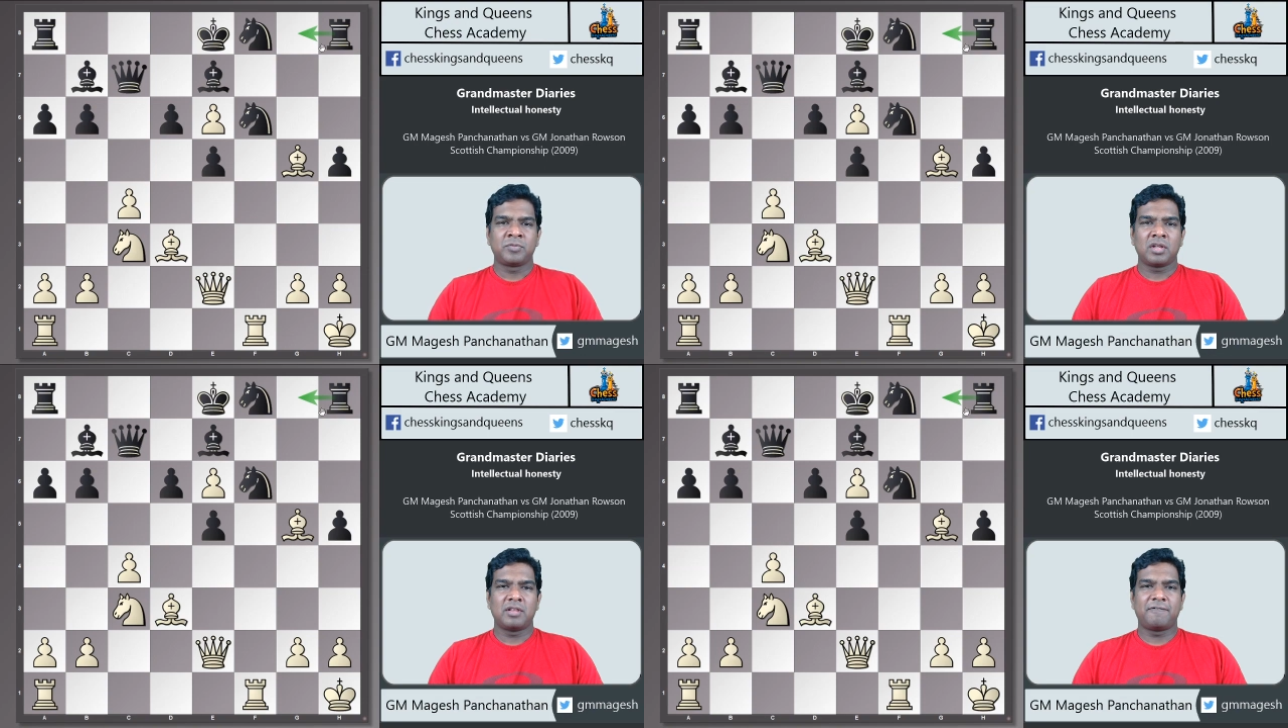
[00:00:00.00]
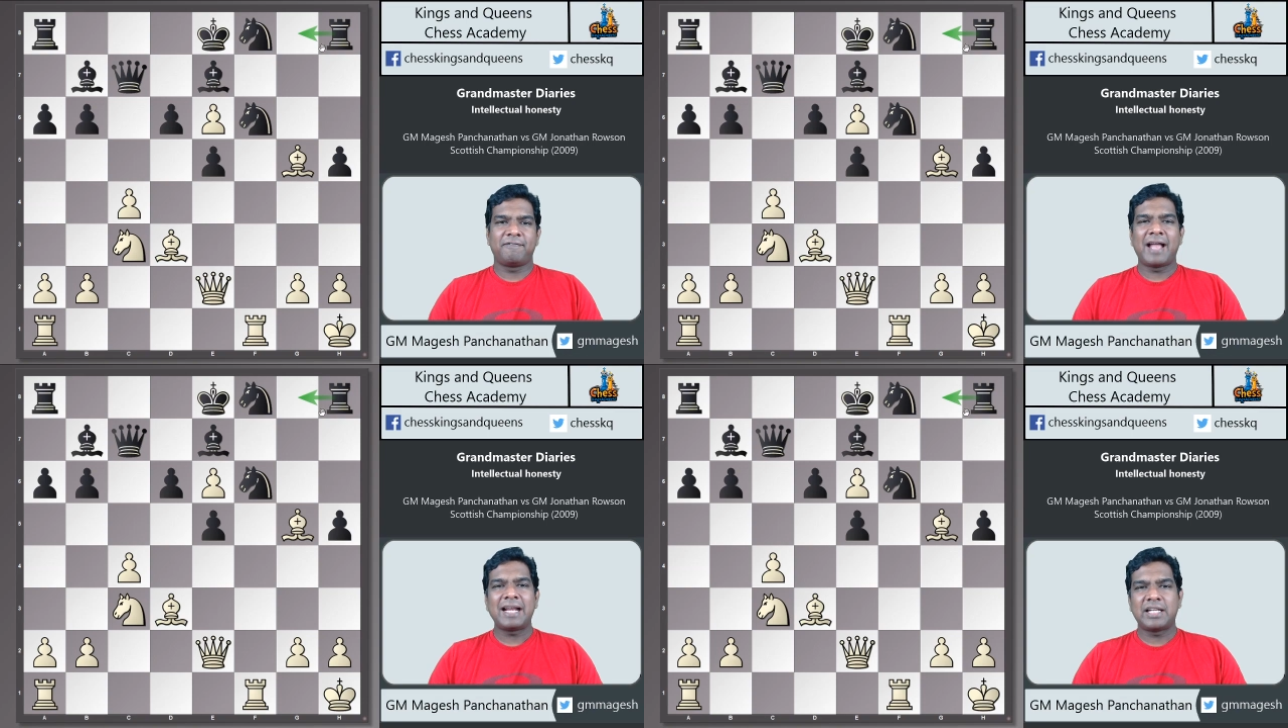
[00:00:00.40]
The
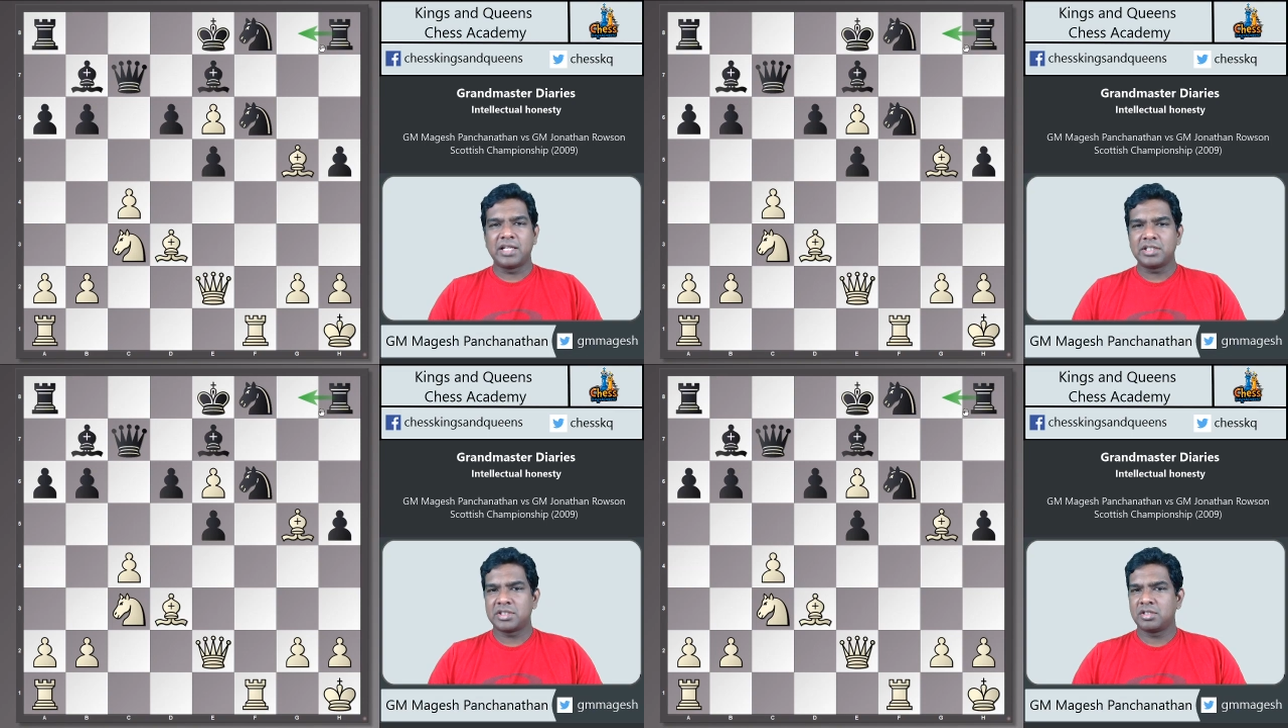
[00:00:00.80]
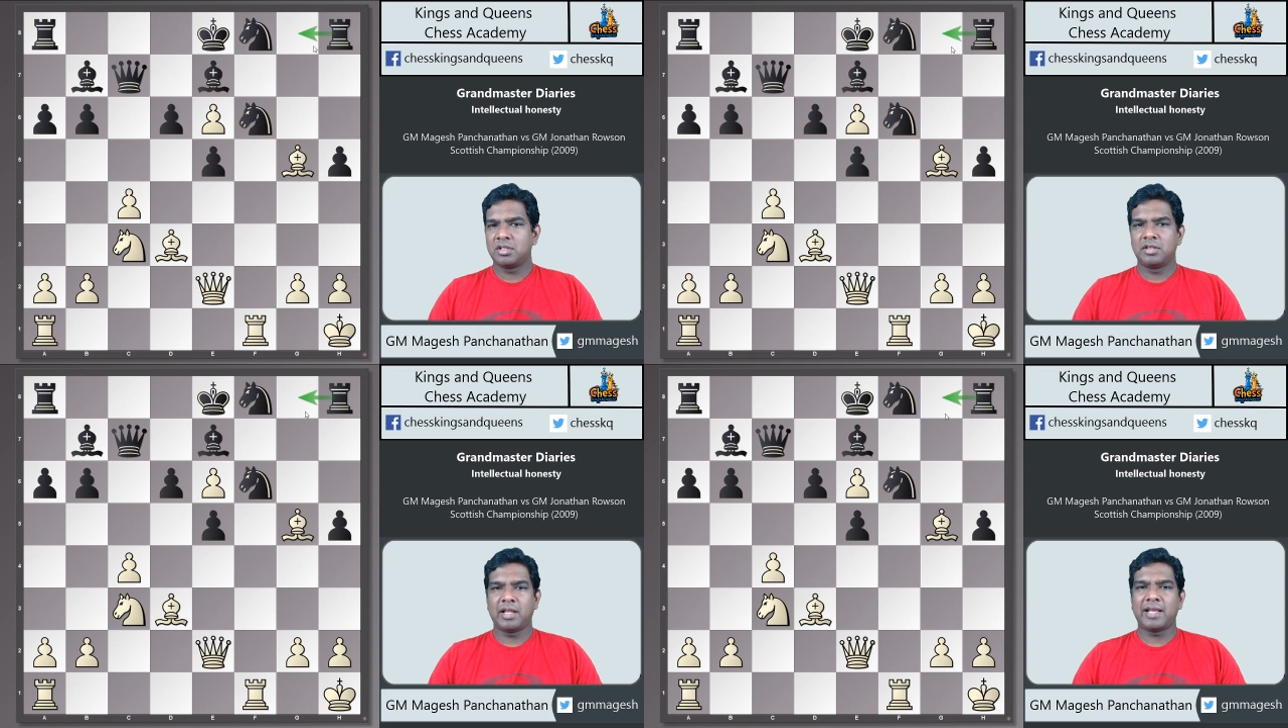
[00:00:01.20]
fact is
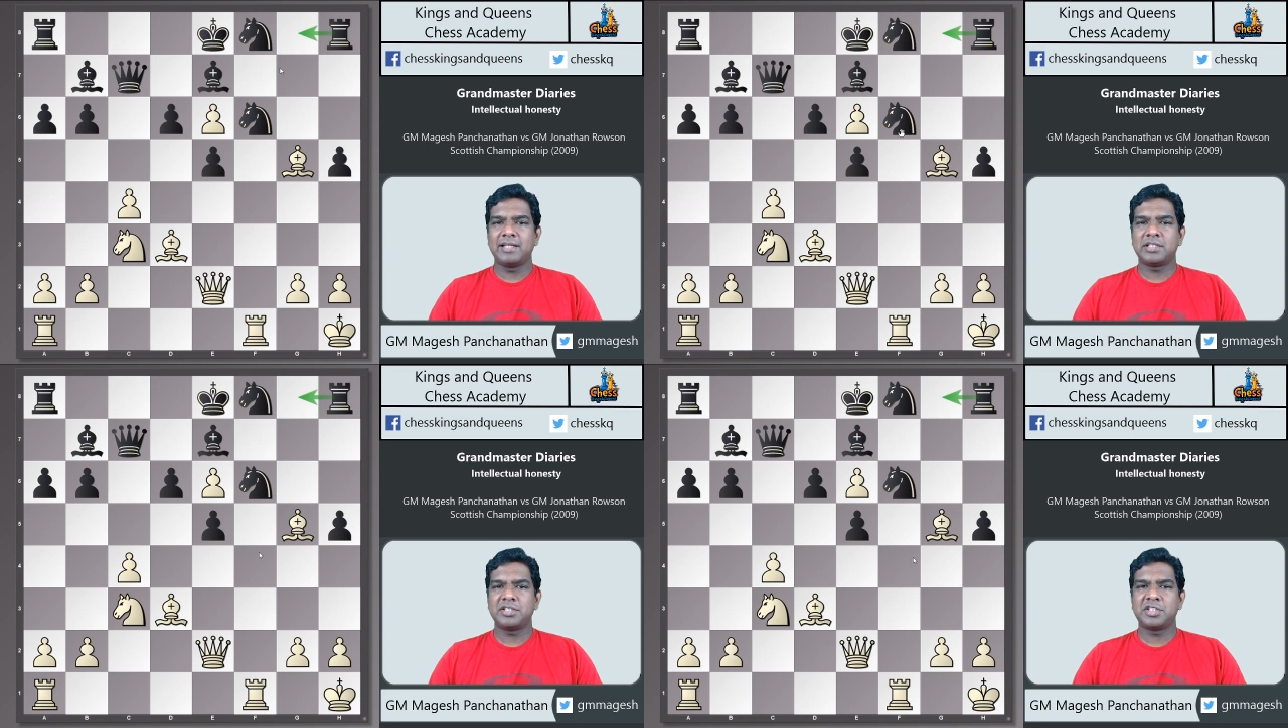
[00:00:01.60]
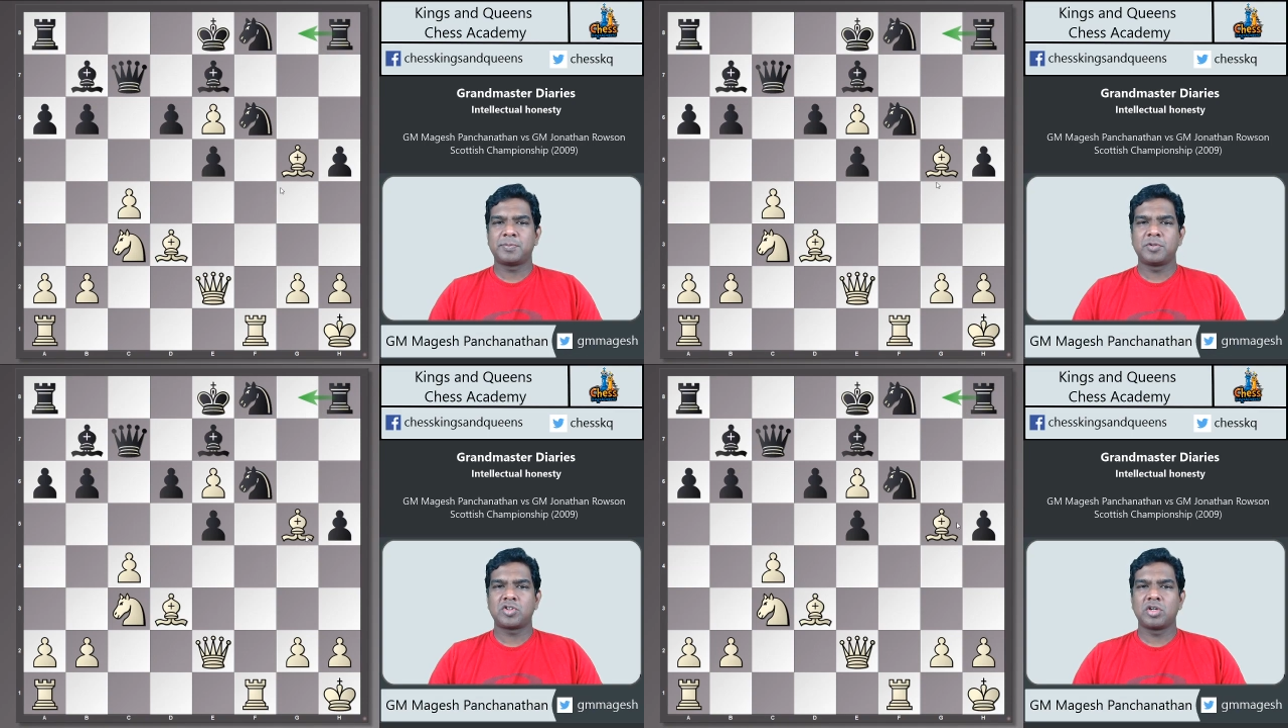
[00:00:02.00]
that I assessed this
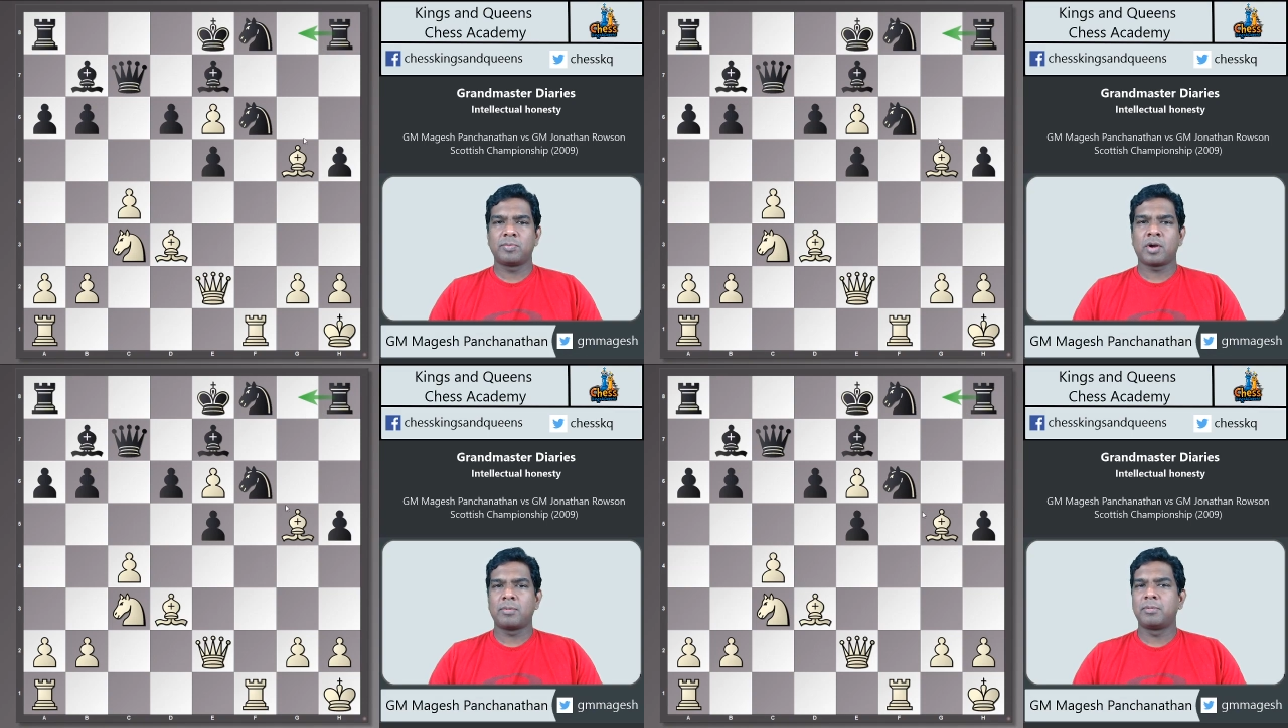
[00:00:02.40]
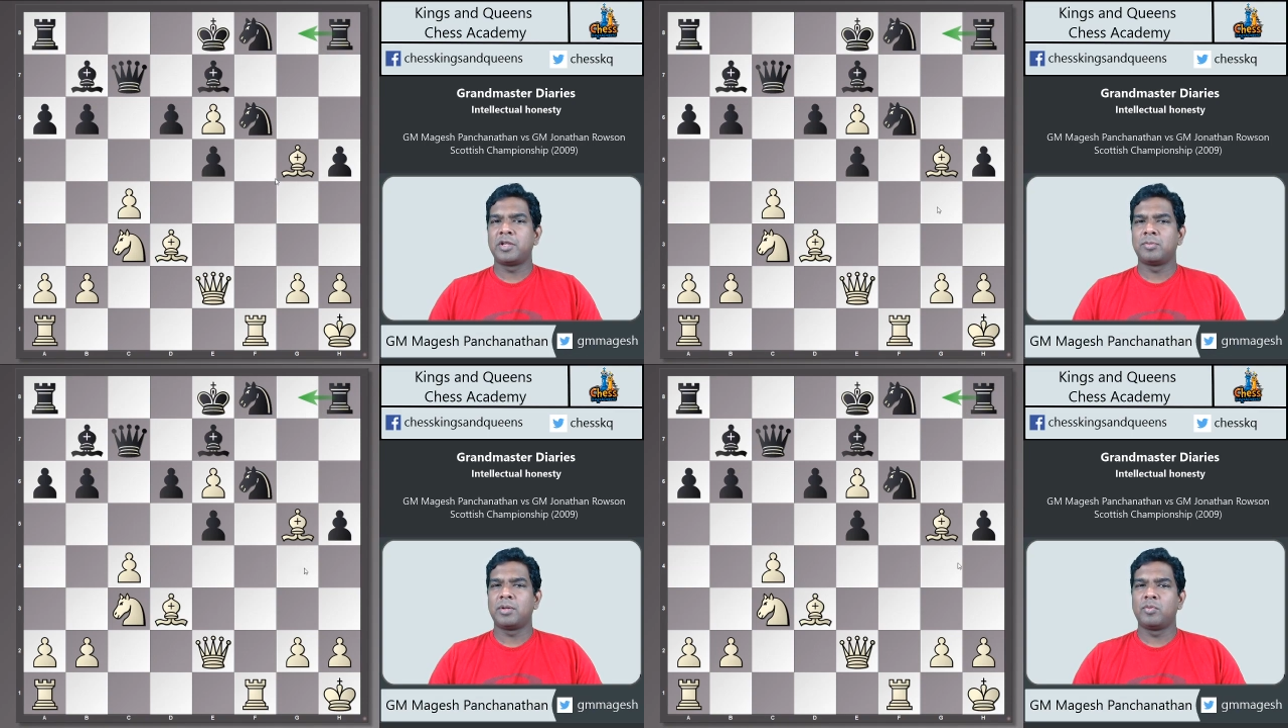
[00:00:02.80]
position probably
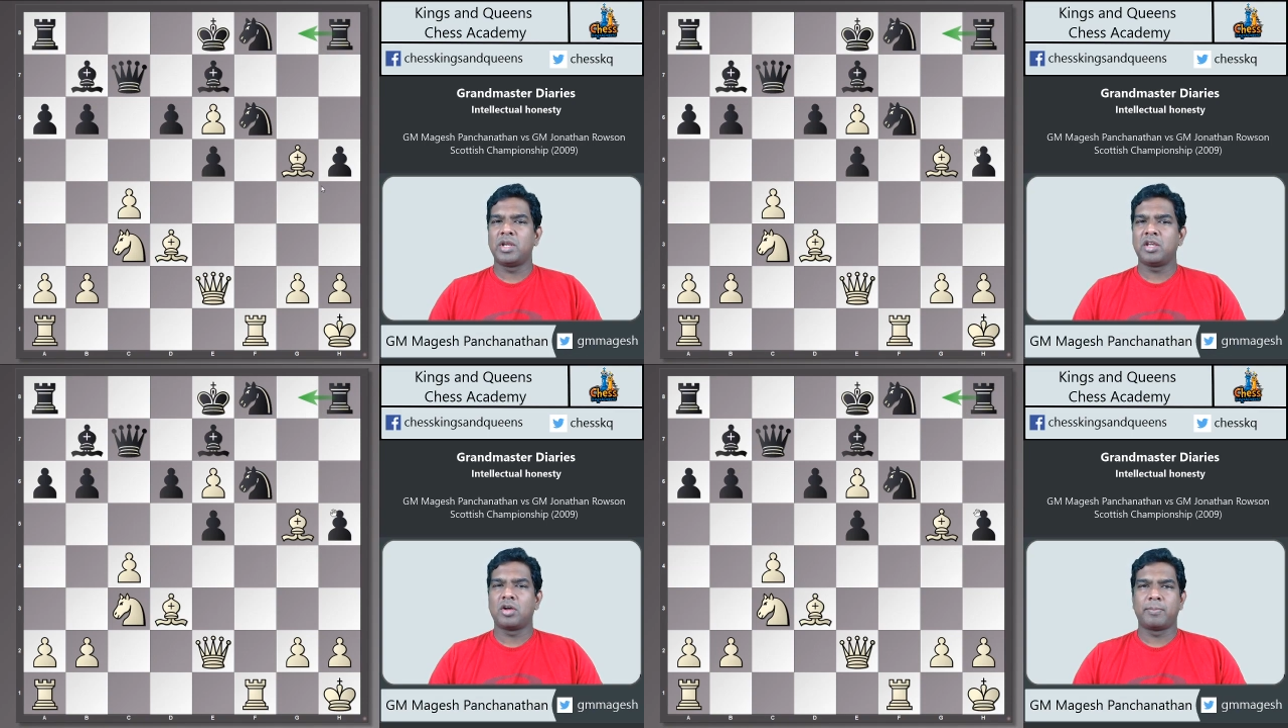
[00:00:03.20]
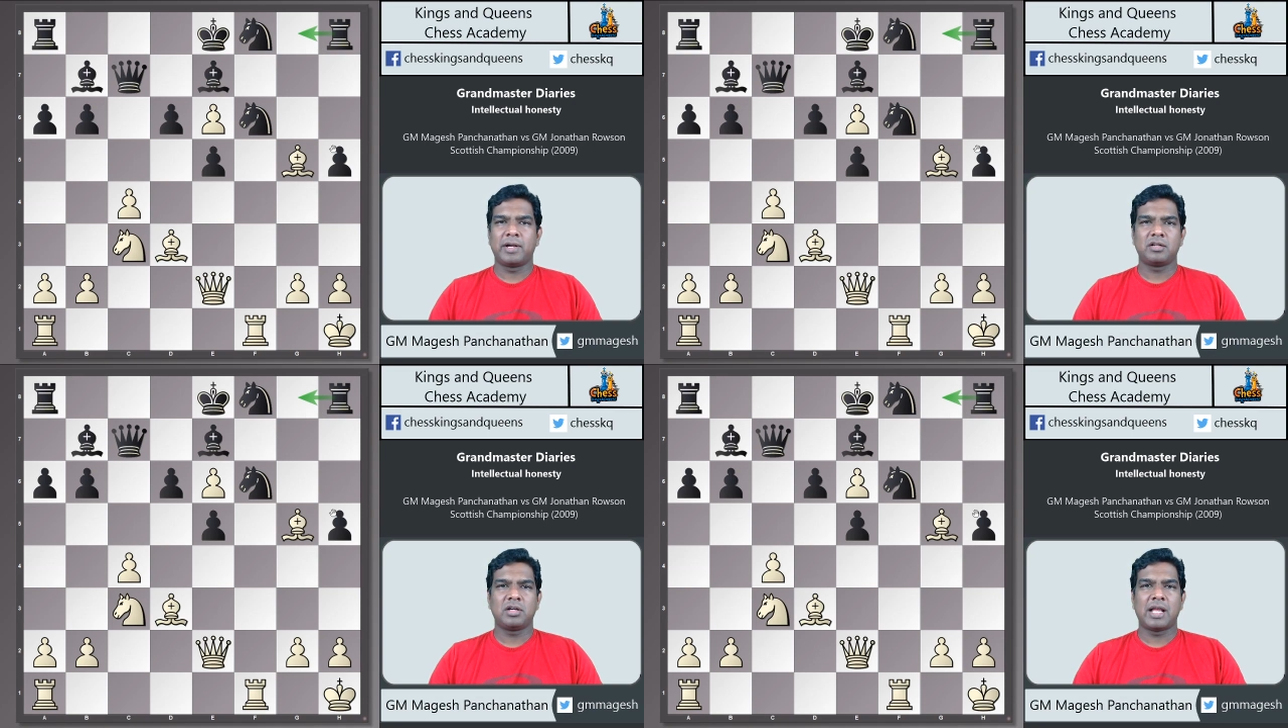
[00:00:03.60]
to be winning or better,